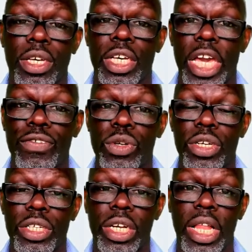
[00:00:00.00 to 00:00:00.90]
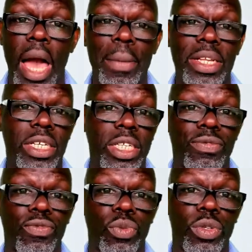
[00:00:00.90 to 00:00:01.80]
If you look at the climatic
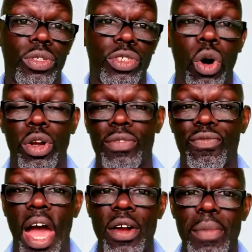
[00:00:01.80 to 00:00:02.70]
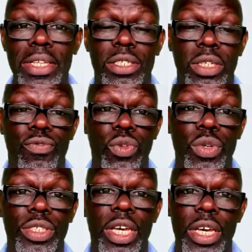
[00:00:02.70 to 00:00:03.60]
influence or environmental
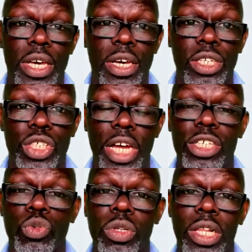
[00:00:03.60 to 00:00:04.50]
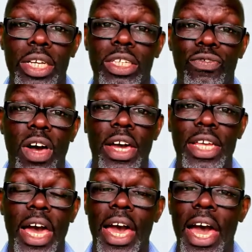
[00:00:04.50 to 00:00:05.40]
influence, Chinese will classify
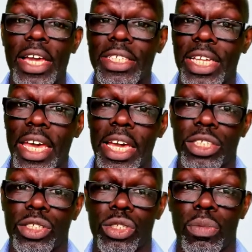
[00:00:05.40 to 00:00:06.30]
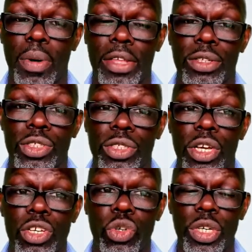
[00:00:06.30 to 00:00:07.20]
that as an external pathogen.
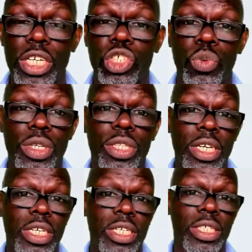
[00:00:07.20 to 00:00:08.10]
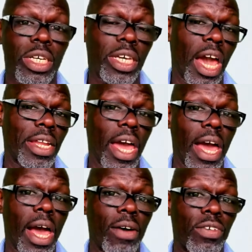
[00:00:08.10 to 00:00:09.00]
So each one of these can
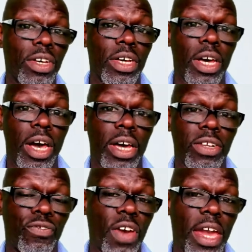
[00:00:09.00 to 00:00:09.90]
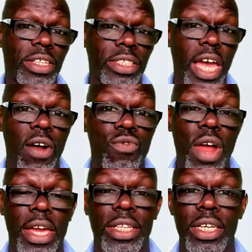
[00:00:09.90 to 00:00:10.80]
have an effect
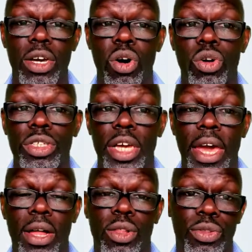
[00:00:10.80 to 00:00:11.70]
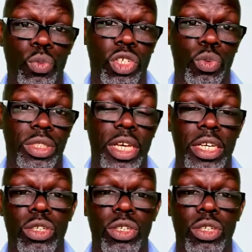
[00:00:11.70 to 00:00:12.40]
directly on your health, which we'll take a